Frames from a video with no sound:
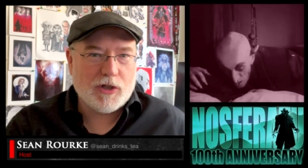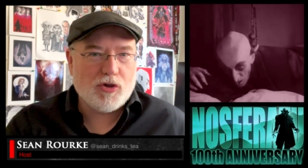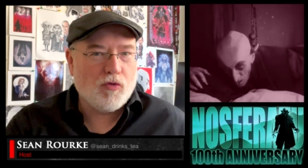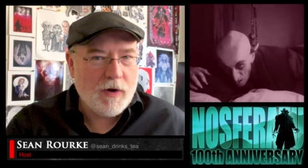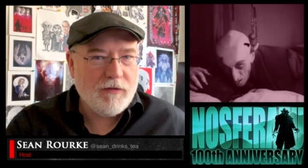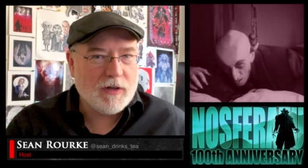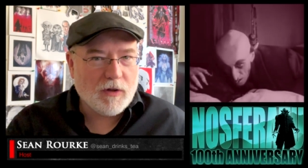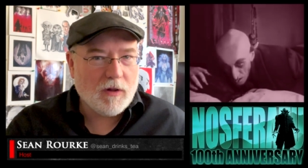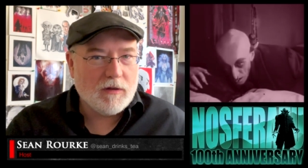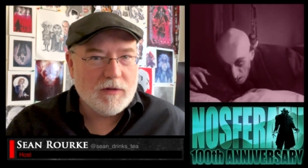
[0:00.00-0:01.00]

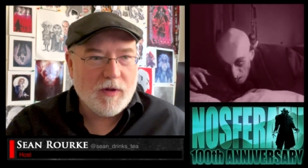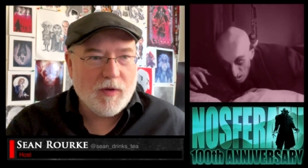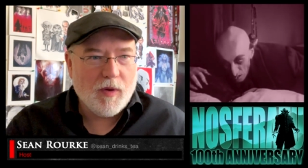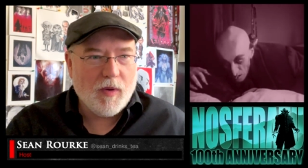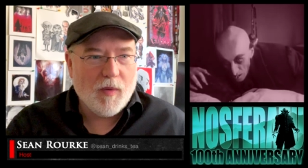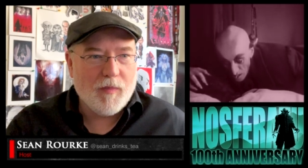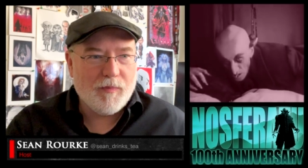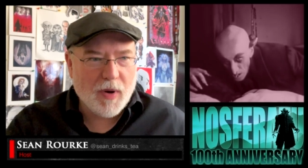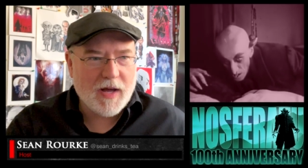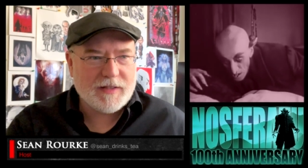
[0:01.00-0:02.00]
trivial,
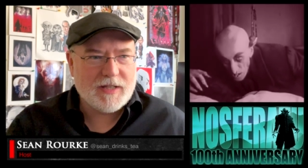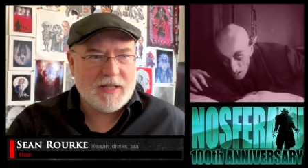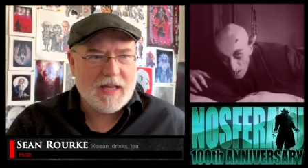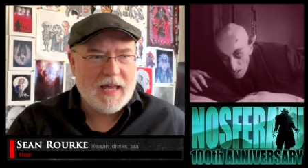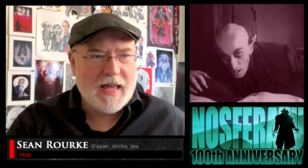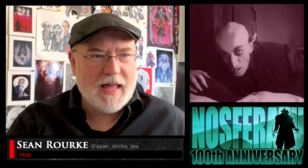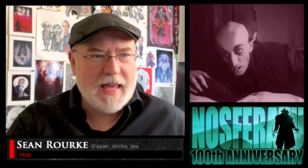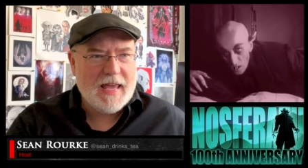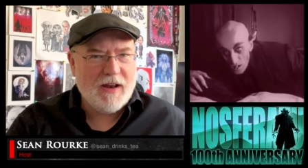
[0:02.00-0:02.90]
but it